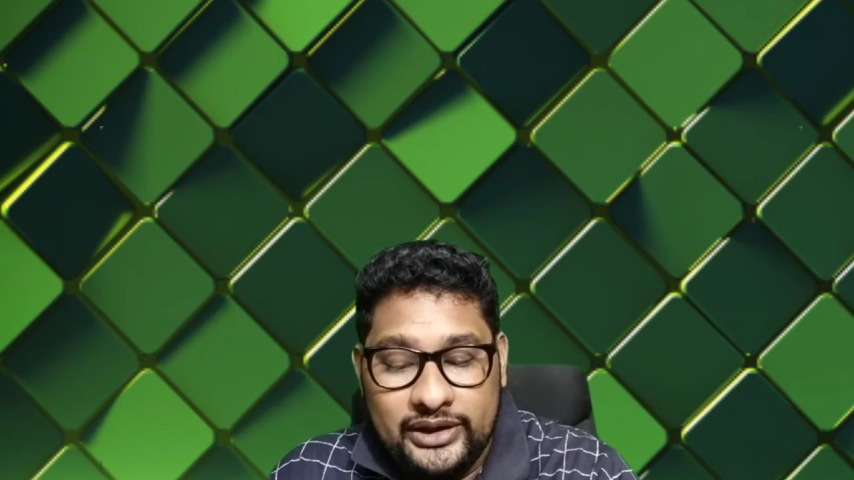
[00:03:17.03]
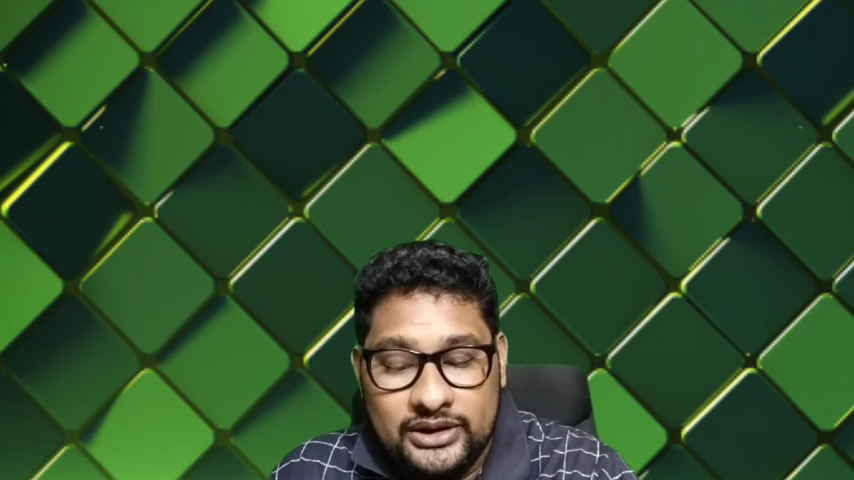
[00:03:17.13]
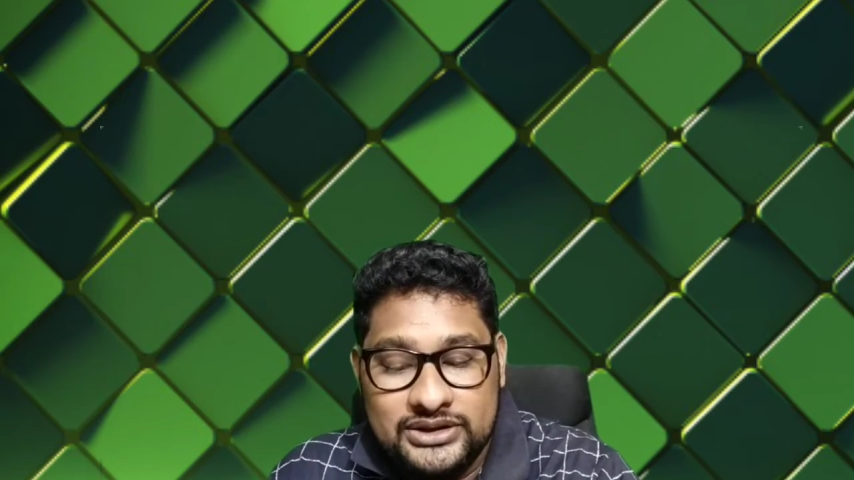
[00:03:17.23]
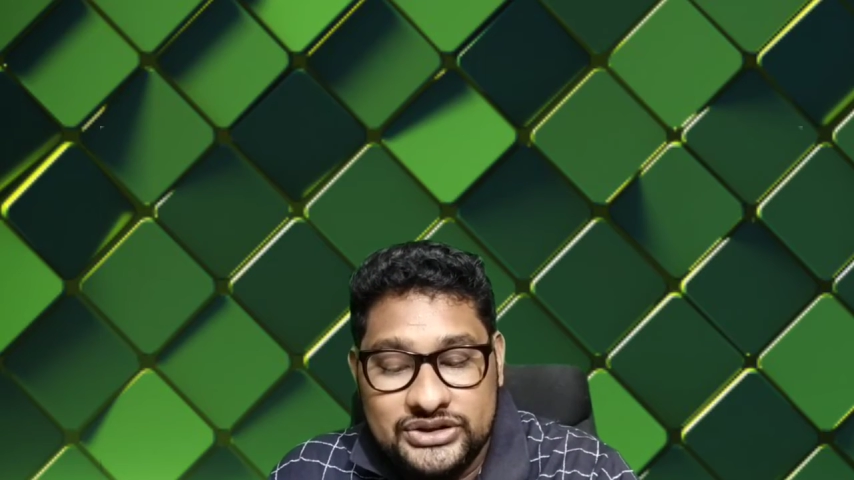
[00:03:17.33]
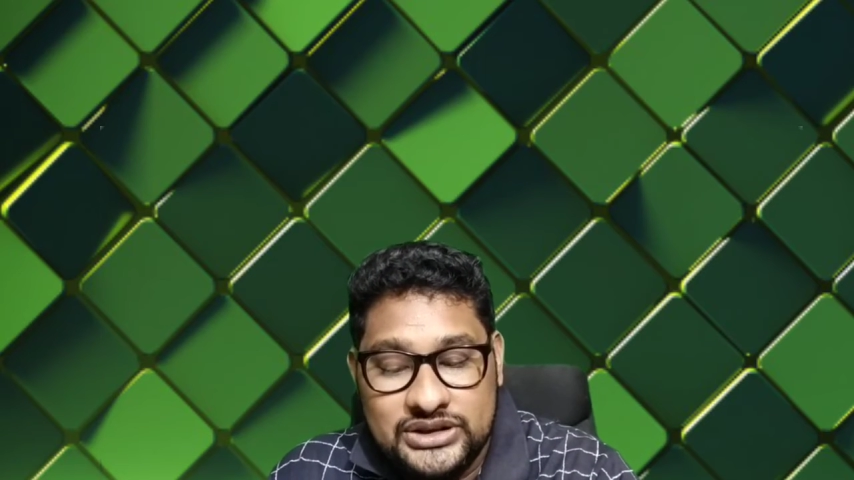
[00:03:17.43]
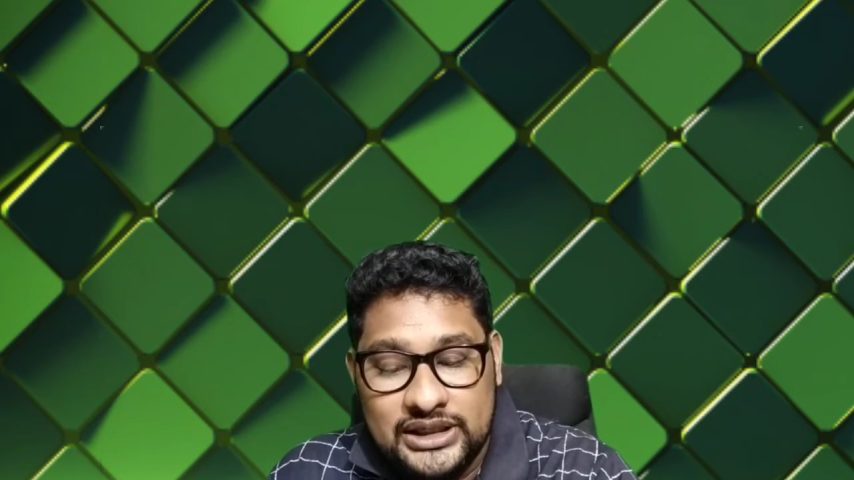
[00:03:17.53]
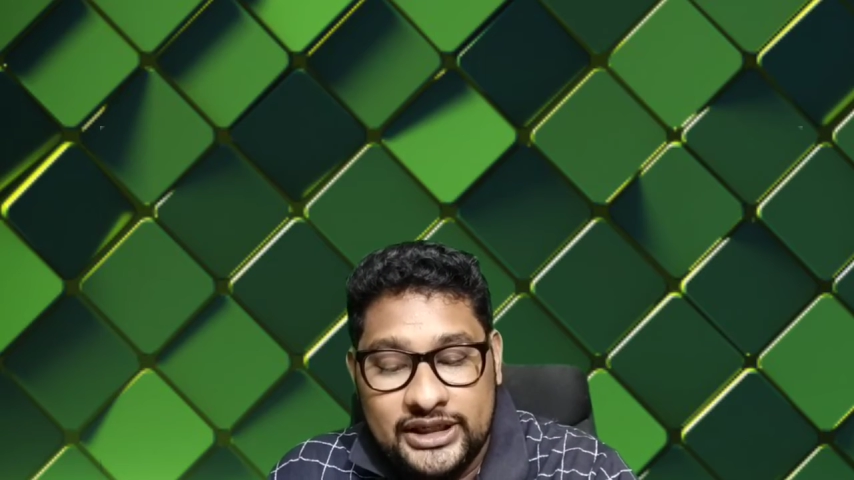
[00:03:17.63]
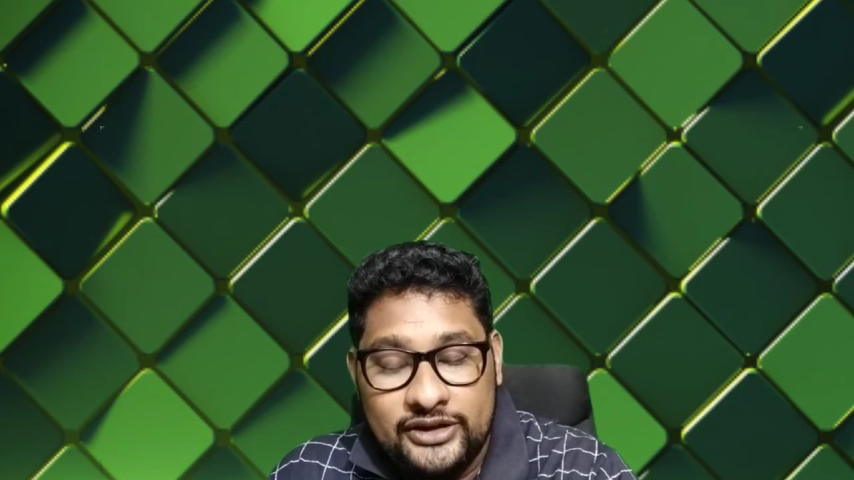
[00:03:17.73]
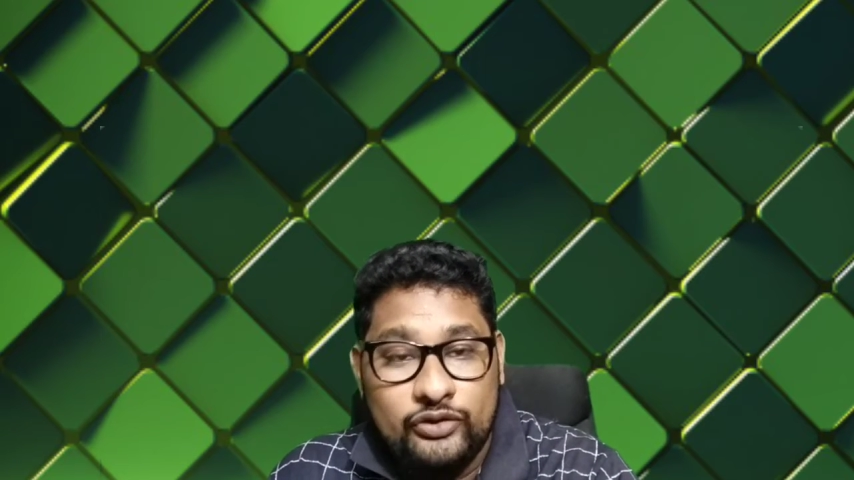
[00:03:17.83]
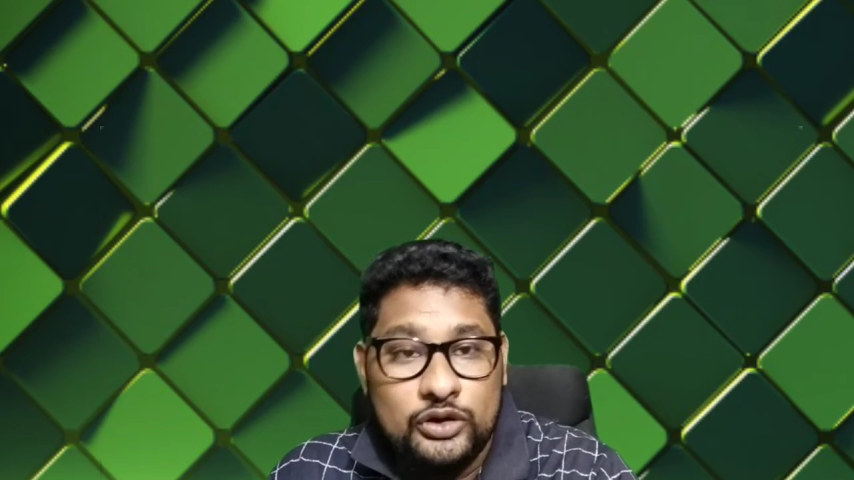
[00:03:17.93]
runs
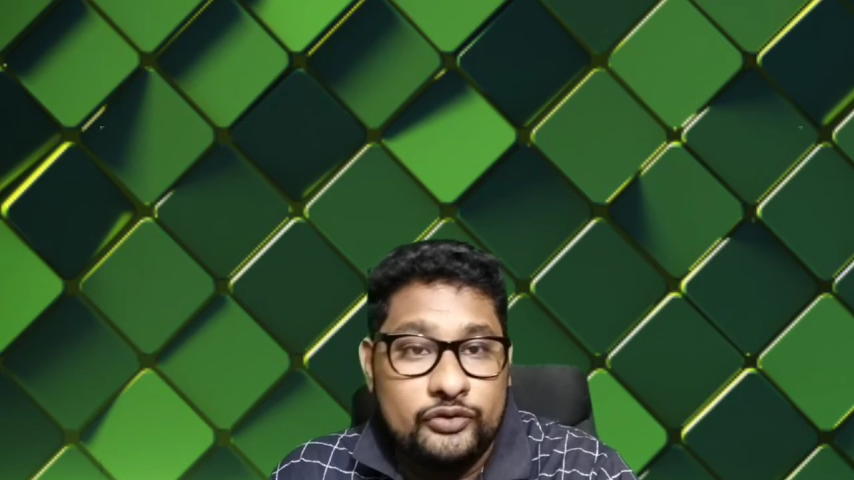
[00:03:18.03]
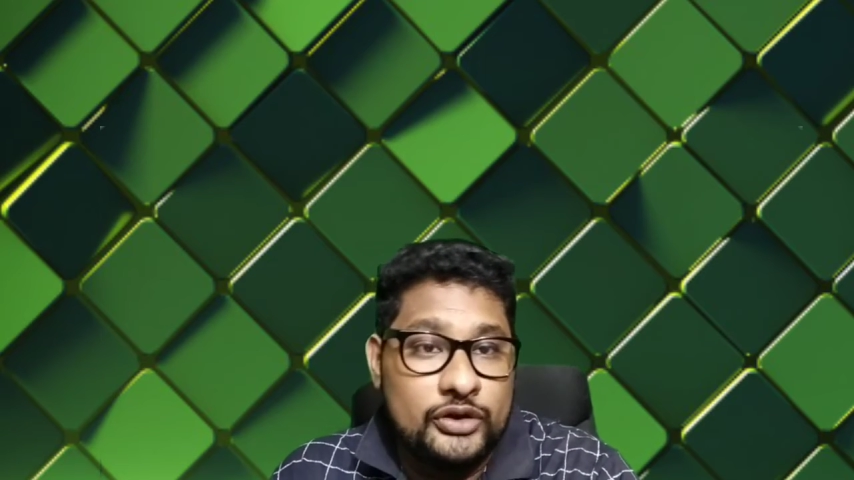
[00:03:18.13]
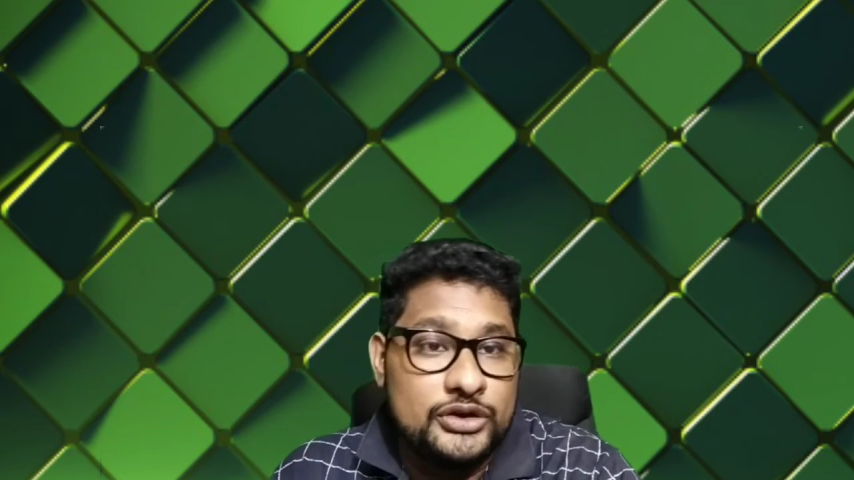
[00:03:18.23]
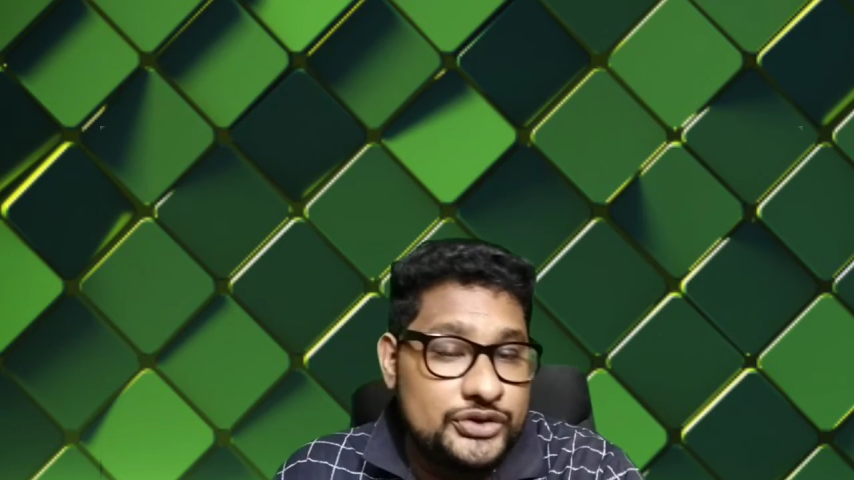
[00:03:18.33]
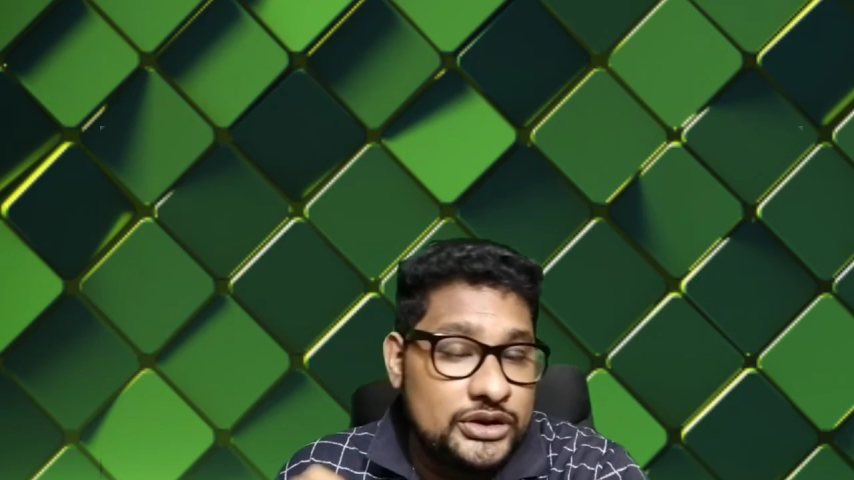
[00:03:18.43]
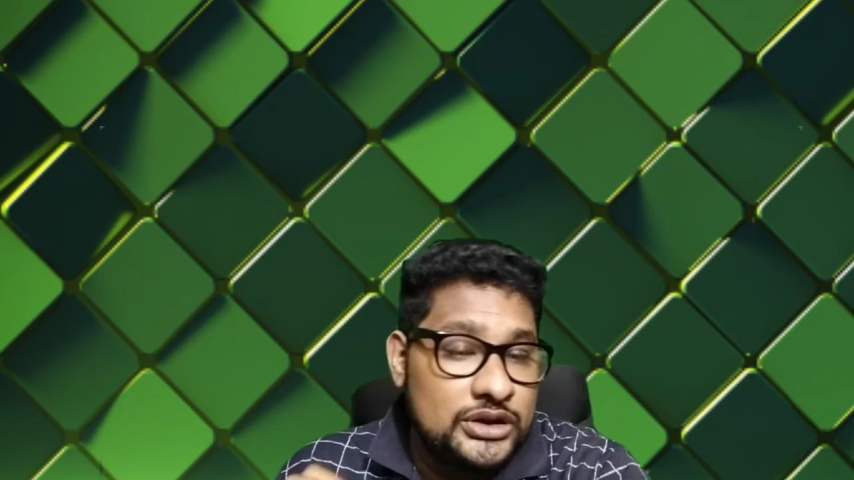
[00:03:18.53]
target for the first